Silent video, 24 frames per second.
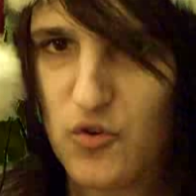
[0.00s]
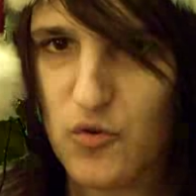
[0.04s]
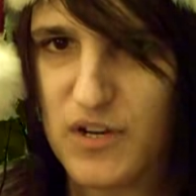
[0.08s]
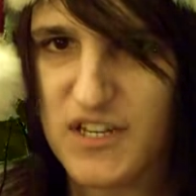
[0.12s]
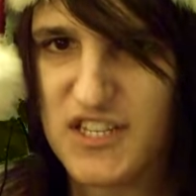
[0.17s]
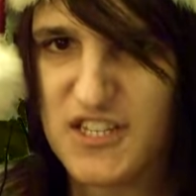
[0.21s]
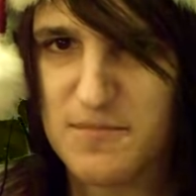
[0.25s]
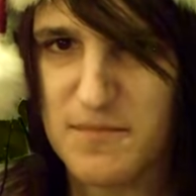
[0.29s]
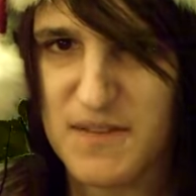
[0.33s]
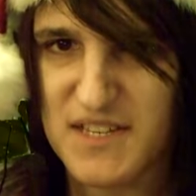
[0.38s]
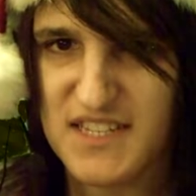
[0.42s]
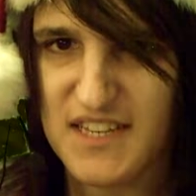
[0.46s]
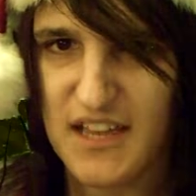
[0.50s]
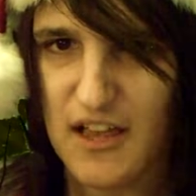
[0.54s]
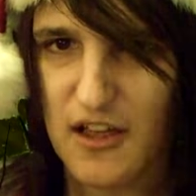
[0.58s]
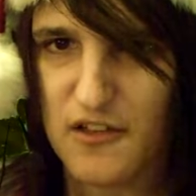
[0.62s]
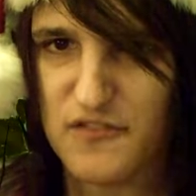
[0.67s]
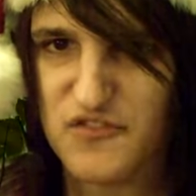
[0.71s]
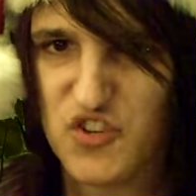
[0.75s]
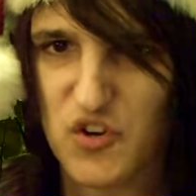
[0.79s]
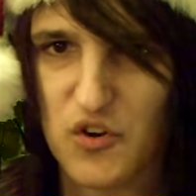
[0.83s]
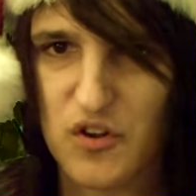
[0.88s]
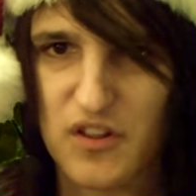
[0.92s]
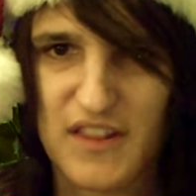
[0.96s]
Christmas
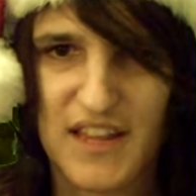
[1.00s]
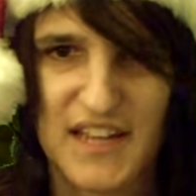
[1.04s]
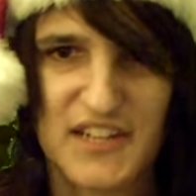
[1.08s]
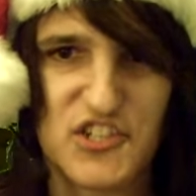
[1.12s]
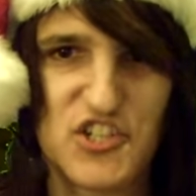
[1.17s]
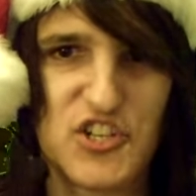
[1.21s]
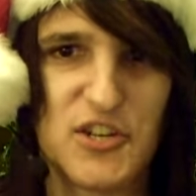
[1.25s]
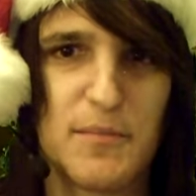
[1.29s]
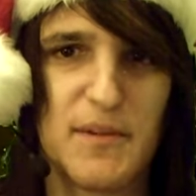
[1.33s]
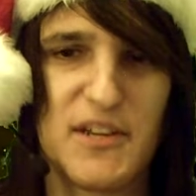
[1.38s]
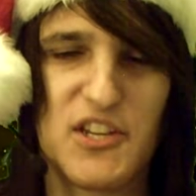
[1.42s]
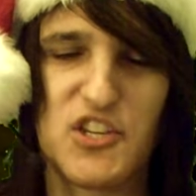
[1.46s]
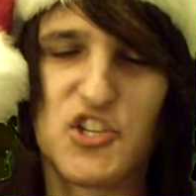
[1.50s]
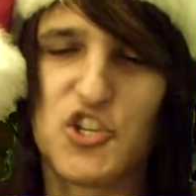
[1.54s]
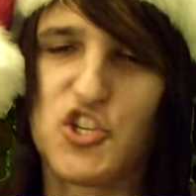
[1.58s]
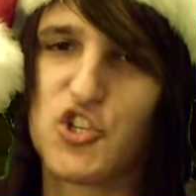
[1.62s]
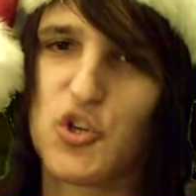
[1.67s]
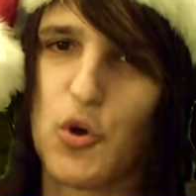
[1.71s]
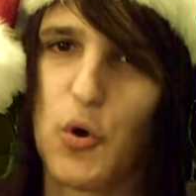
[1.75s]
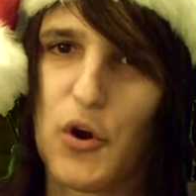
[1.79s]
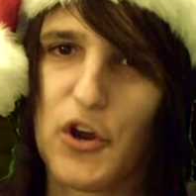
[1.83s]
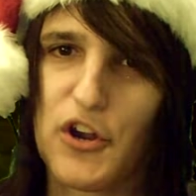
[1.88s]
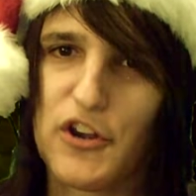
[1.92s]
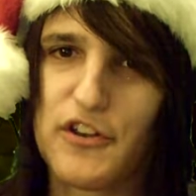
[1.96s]
elves are alleged to be
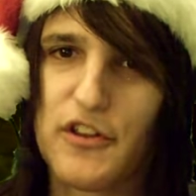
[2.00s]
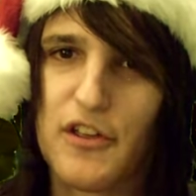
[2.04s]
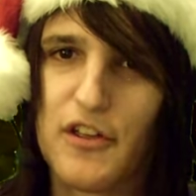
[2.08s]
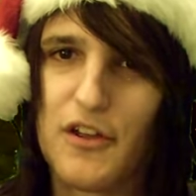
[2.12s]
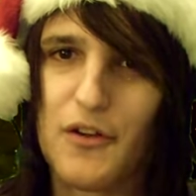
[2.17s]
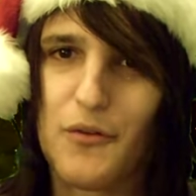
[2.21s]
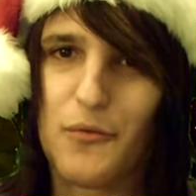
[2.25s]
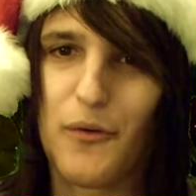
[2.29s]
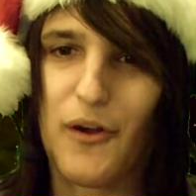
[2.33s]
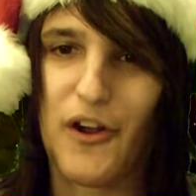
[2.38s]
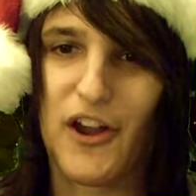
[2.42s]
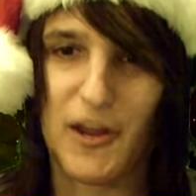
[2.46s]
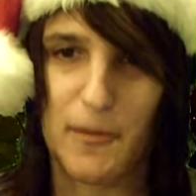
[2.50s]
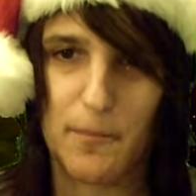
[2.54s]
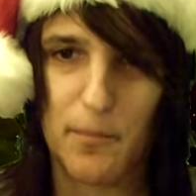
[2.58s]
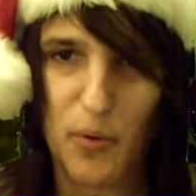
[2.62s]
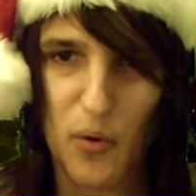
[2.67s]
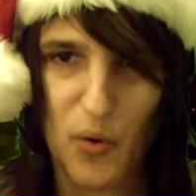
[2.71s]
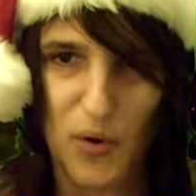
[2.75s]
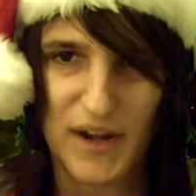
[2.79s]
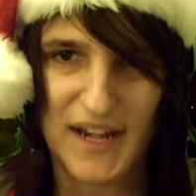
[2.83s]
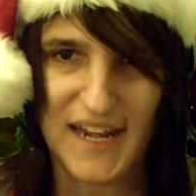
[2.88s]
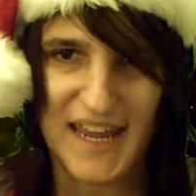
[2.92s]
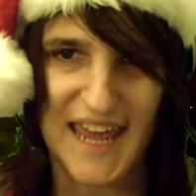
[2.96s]
short, wearing
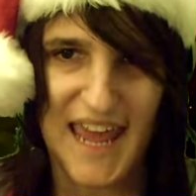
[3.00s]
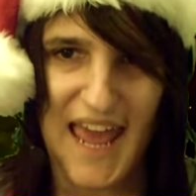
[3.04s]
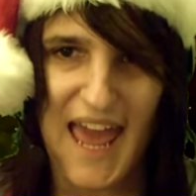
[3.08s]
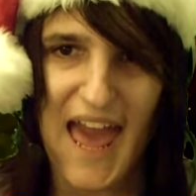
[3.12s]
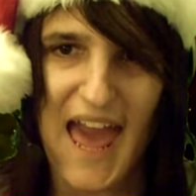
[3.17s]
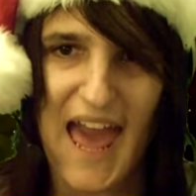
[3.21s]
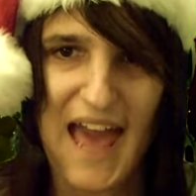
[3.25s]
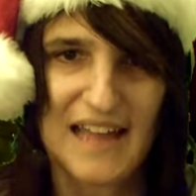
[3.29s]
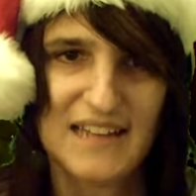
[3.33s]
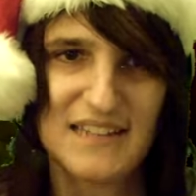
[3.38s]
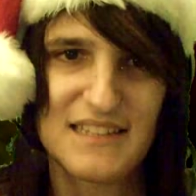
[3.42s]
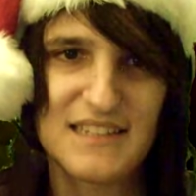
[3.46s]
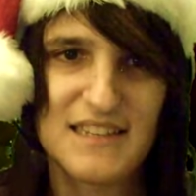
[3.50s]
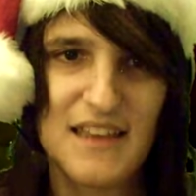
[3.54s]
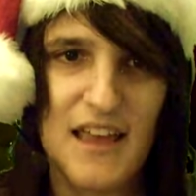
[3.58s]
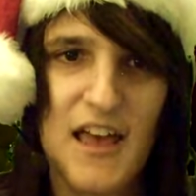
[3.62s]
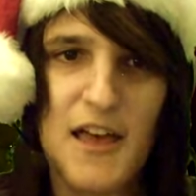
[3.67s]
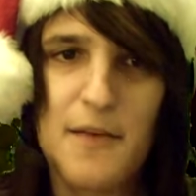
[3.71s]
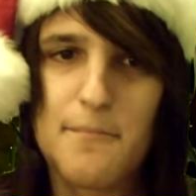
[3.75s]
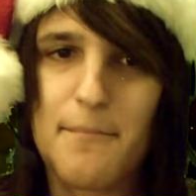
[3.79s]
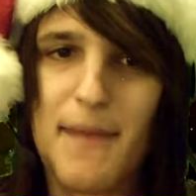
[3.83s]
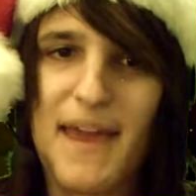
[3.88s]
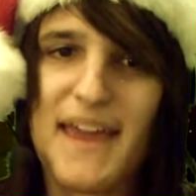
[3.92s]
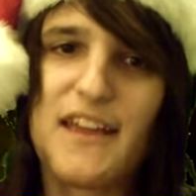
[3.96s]
pointy
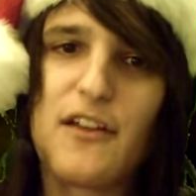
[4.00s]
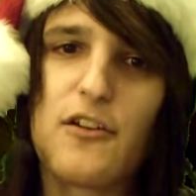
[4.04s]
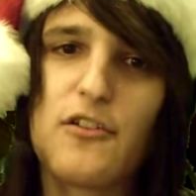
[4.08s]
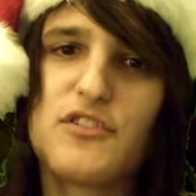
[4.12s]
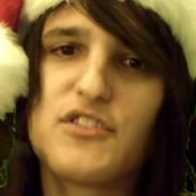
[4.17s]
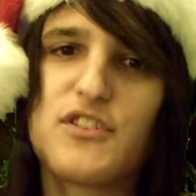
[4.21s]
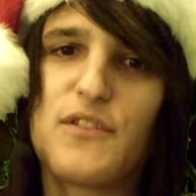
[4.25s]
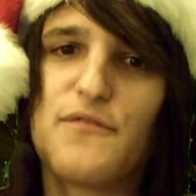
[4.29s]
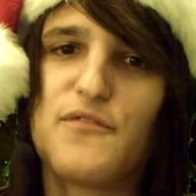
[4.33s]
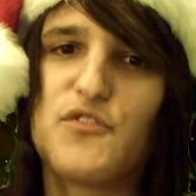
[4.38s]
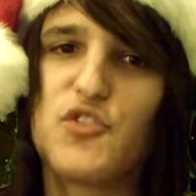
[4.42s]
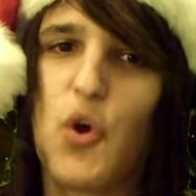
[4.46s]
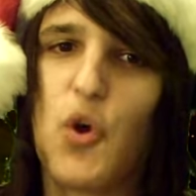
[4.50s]
hats, makers of